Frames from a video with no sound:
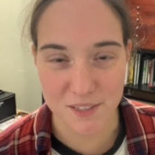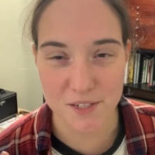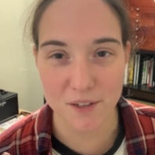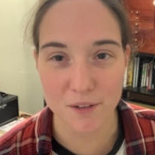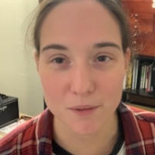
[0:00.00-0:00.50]

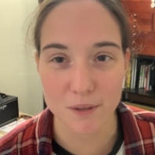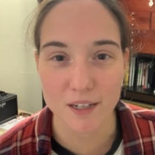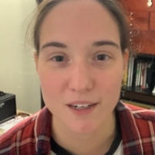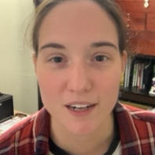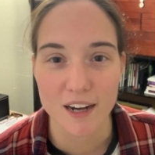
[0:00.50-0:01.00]
So,
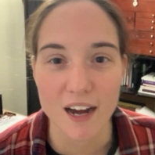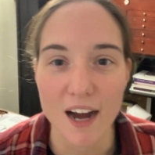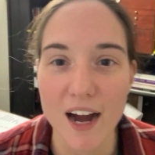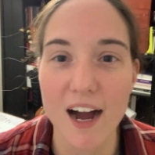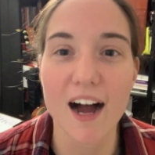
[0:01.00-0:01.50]

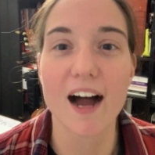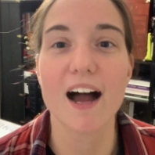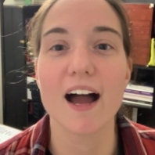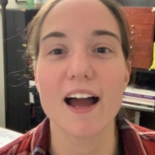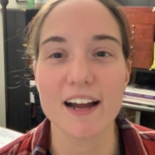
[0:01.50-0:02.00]

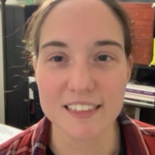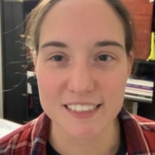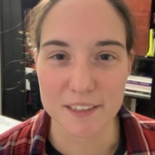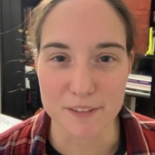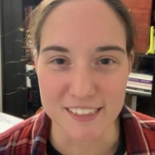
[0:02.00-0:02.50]
as
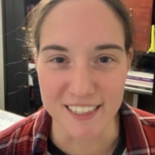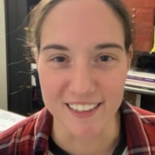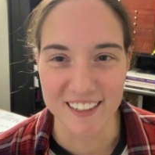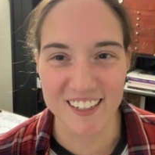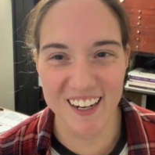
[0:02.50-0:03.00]
I was
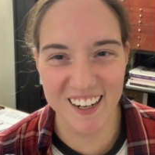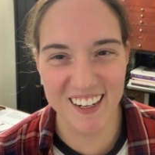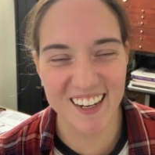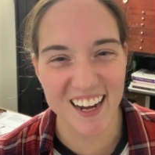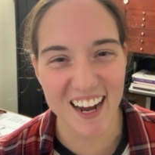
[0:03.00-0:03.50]
saying,
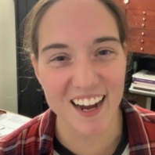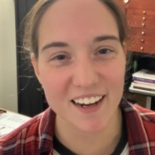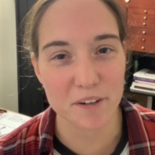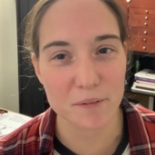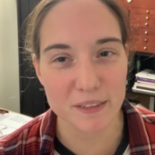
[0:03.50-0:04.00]

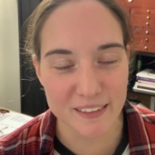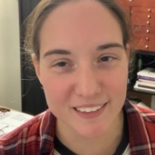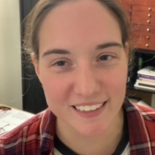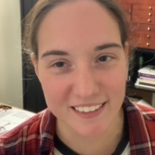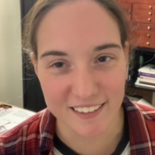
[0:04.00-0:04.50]
I really
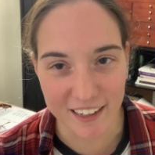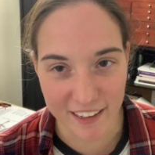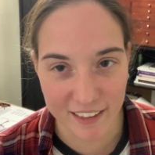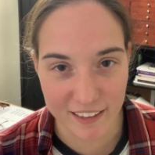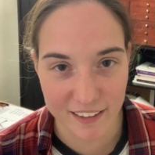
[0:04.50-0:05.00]
did
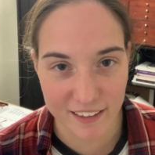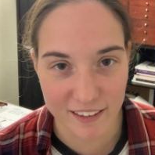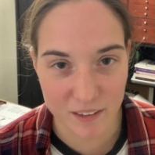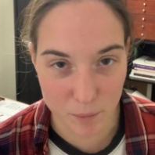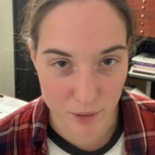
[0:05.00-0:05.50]
like
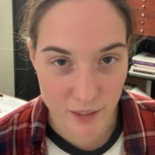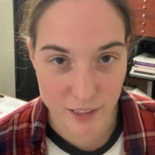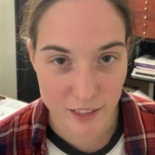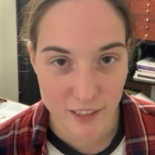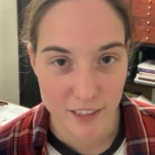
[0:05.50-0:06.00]
the book.